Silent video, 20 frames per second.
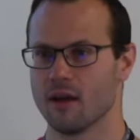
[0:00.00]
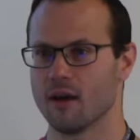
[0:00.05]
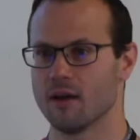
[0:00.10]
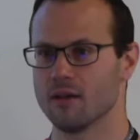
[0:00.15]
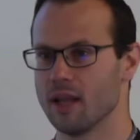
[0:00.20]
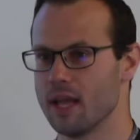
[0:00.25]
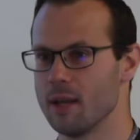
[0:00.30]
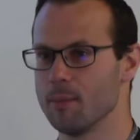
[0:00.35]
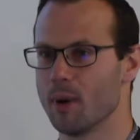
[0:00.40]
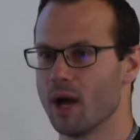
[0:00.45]

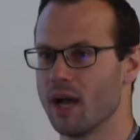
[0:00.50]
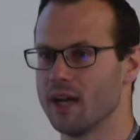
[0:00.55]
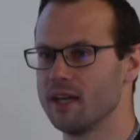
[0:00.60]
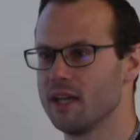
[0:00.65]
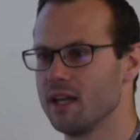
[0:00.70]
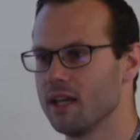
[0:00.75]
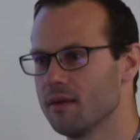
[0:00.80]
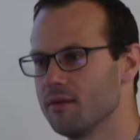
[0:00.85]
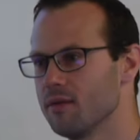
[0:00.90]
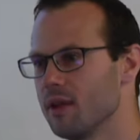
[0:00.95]
late
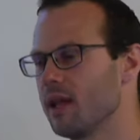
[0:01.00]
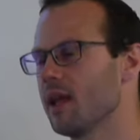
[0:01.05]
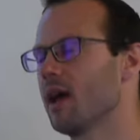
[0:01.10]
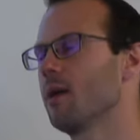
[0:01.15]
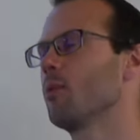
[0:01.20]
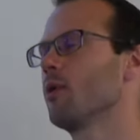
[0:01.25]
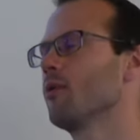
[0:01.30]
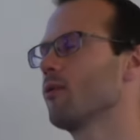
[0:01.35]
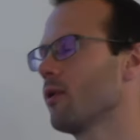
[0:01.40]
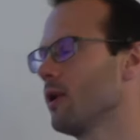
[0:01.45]
binding of like, I'm
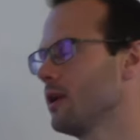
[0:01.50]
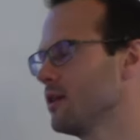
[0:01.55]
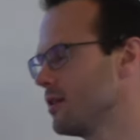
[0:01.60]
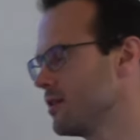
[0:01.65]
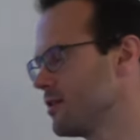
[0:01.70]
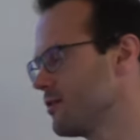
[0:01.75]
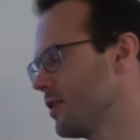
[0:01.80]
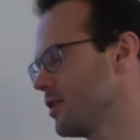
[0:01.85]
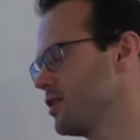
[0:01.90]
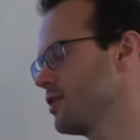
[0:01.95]
referring to this
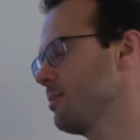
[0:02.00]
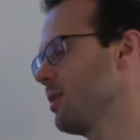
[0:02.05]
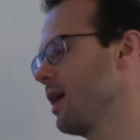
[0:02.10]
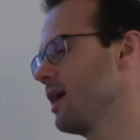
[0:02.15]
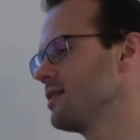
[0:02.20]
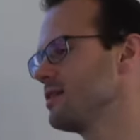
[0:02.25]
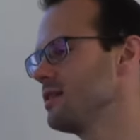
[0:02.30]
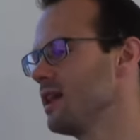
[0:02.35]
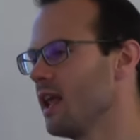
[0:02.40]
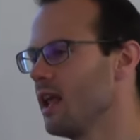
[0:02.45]
function by
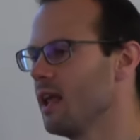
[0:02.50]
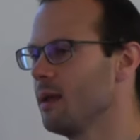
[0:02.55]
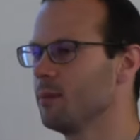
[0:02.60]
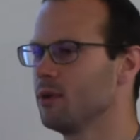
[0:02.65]
its name,